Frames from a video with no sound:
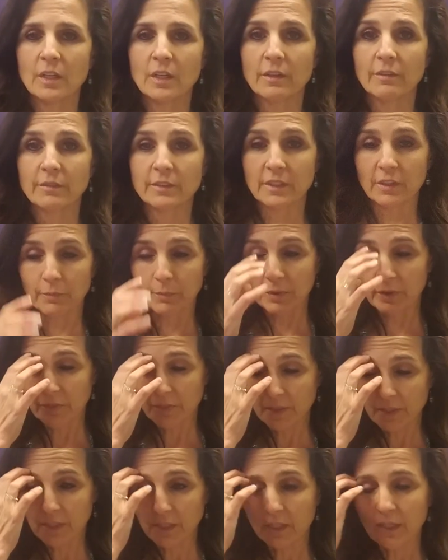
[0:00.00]
to be
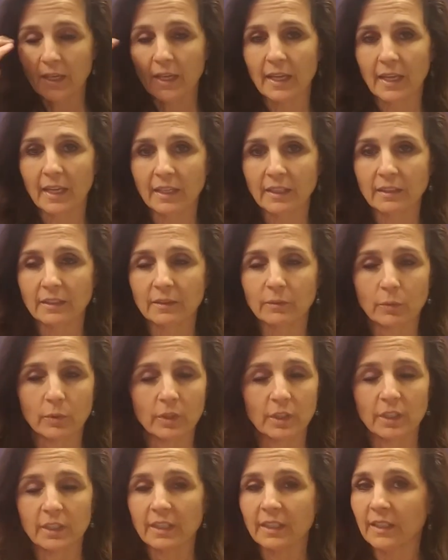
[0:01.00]
thinking ahead. We're
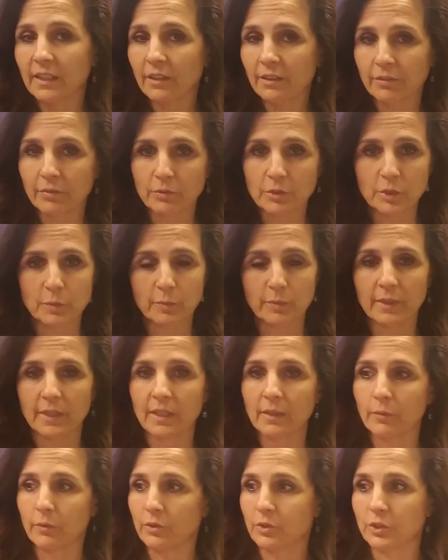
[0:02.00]
going to get through spring,
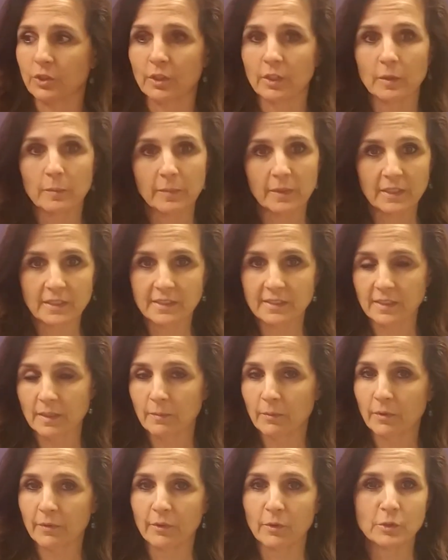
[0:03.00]
and there's going to be a
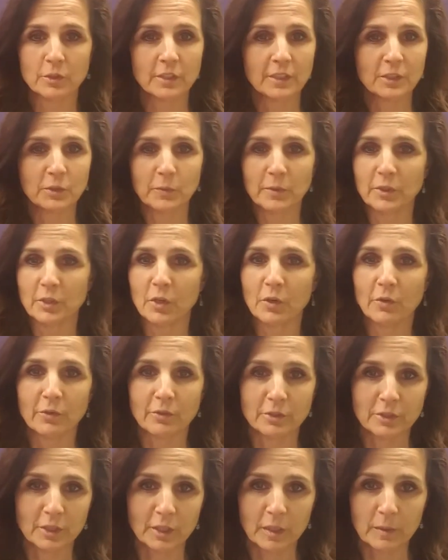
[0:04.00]
summer. Those things we know,
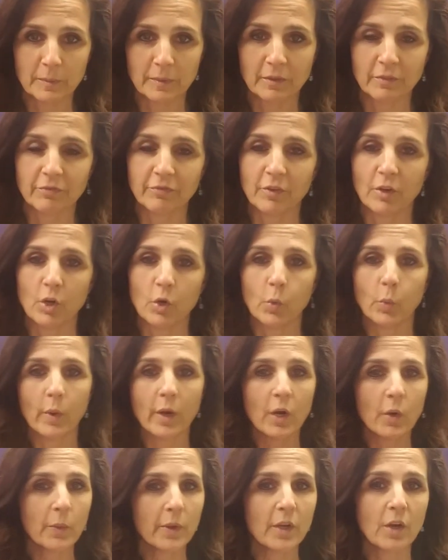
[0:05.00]
there's going to be a fall.
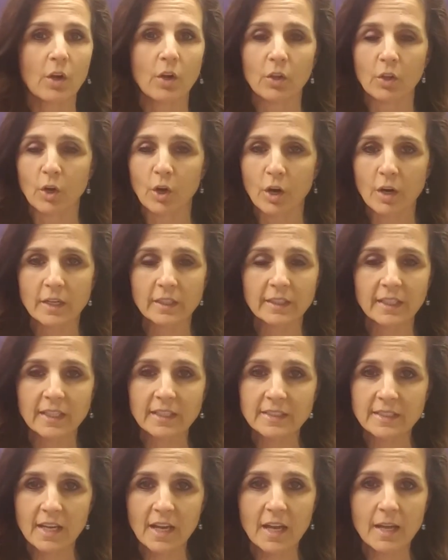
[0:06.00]
Where we all are at that
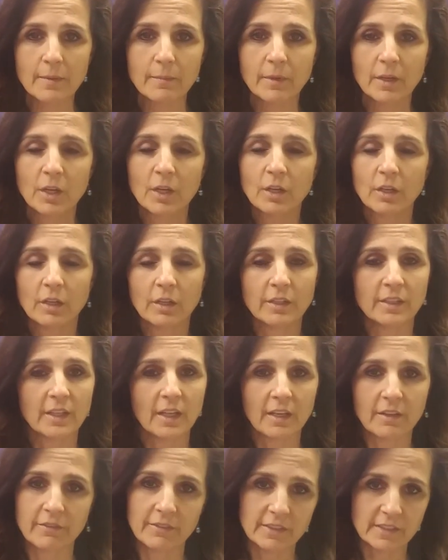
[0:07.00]
time,
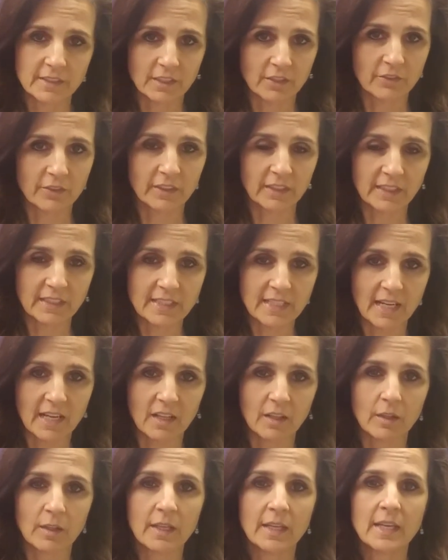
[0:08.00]
none of us can really
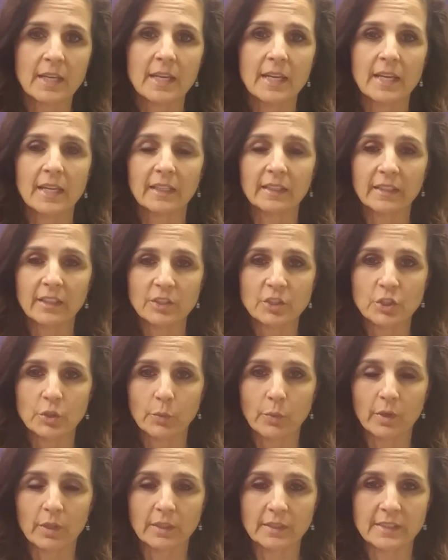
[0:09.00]
tell unless you
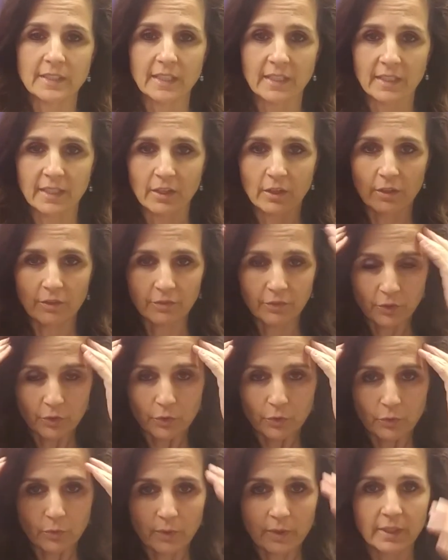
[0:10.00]
work on taking care of
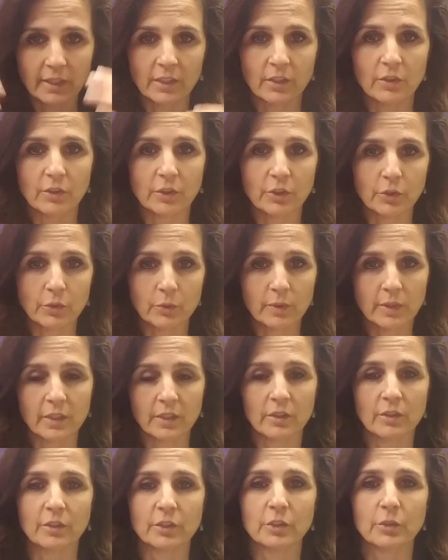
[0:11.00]
you here,
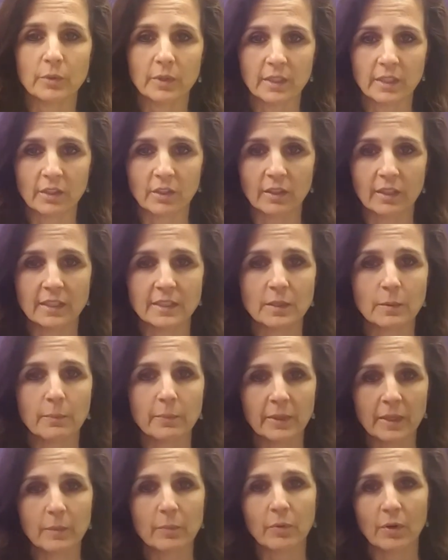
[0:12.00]
and you here. And it's a
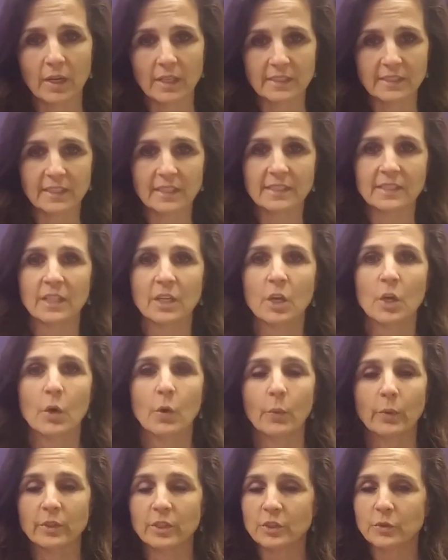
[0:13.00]
big process.
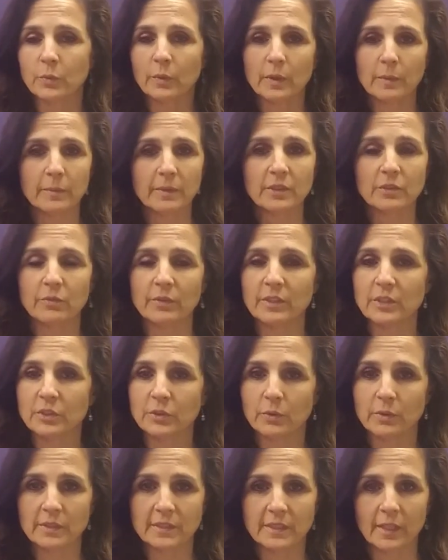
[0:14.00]
We just want to be a
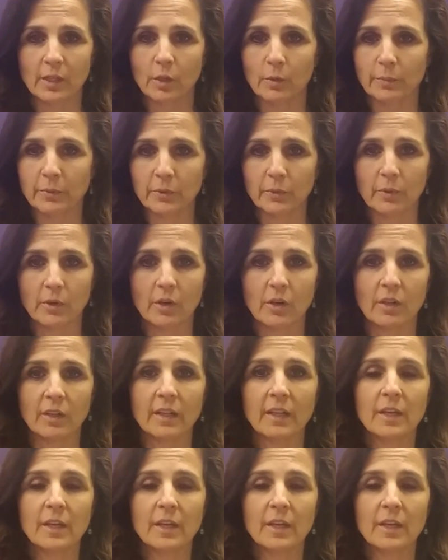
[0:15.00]
resource to help you all.